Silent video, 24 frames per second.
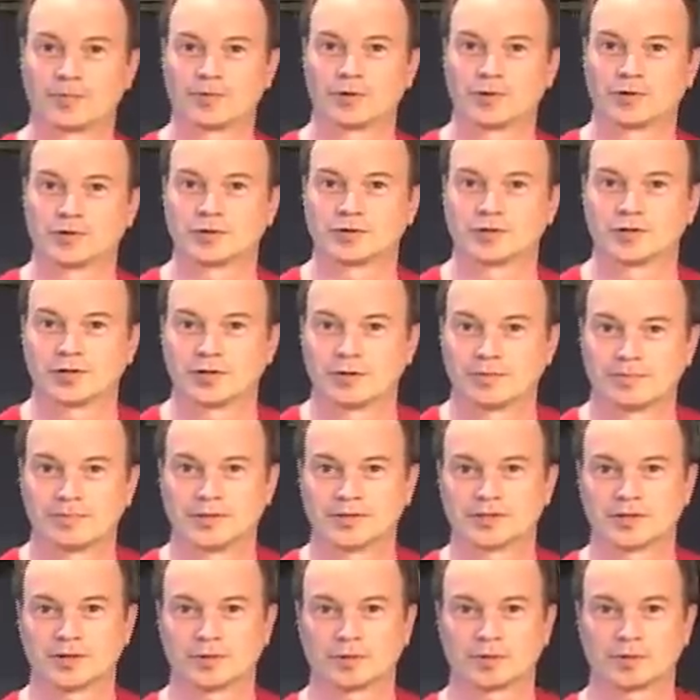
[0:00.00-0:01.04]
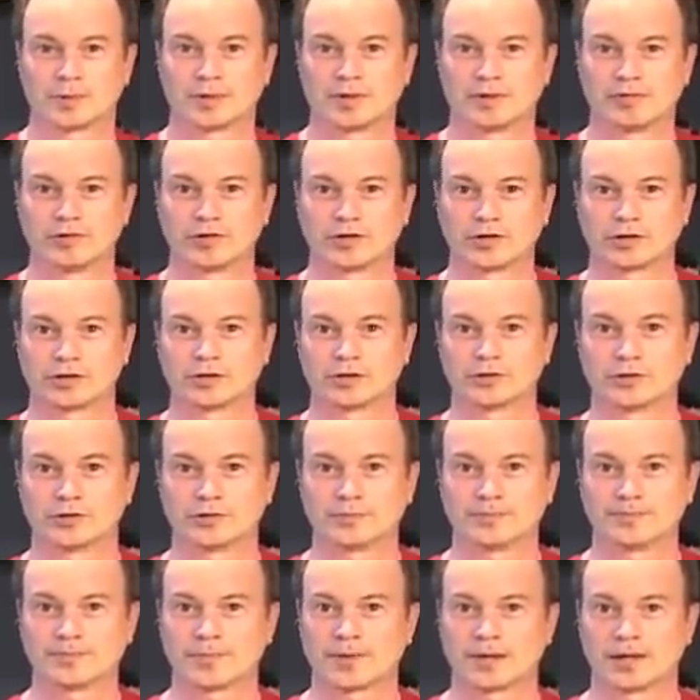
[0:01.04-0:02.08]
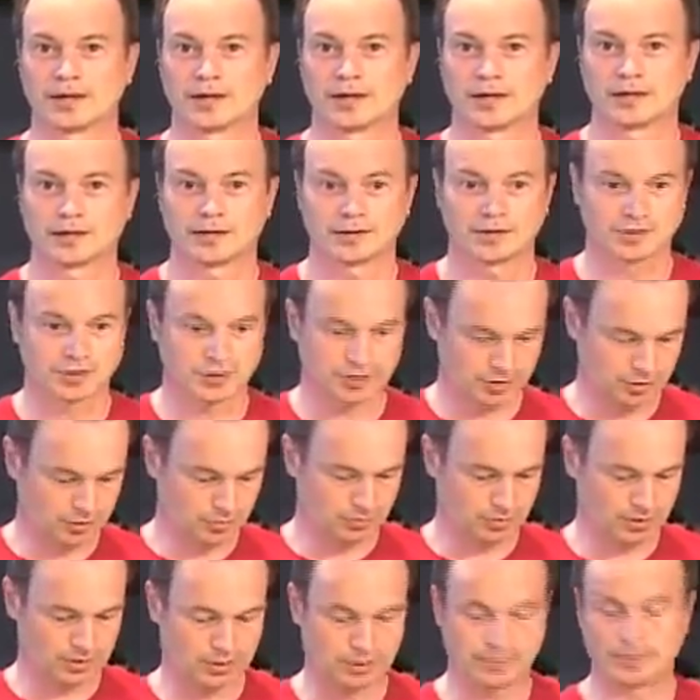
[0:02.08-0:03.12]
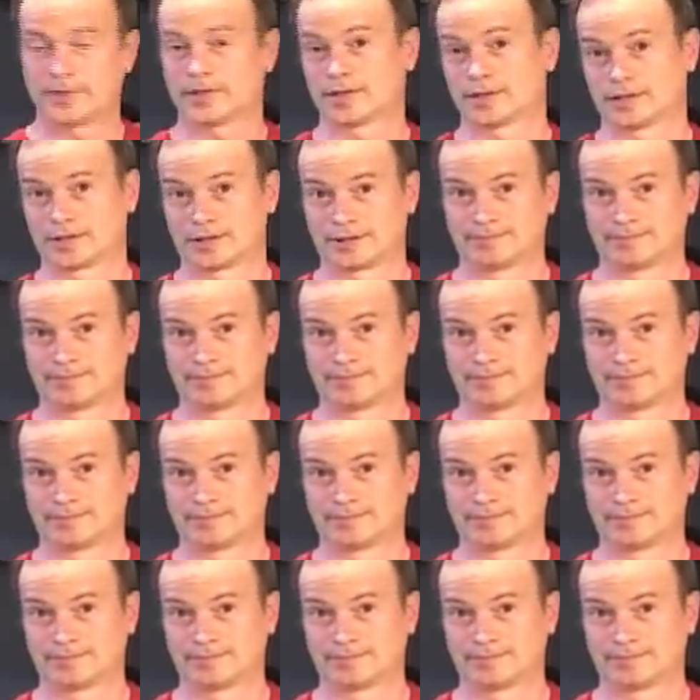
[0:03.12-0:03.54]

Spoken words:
busy with whatever you're gonna do, and I'll see you in a bit.